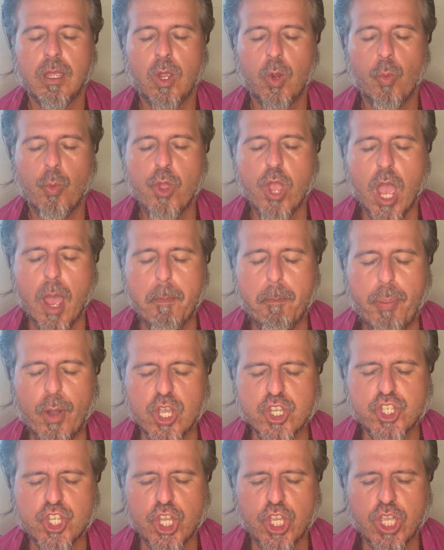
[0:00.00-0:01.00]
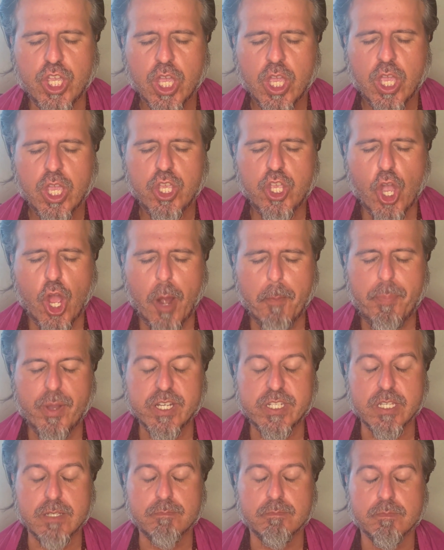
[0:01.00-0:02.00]
We are pushing your
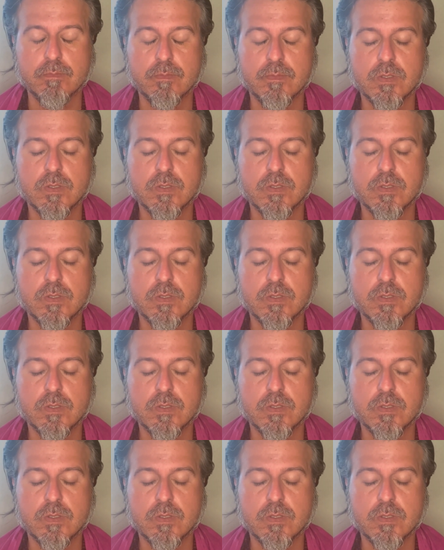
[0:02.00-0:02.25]
button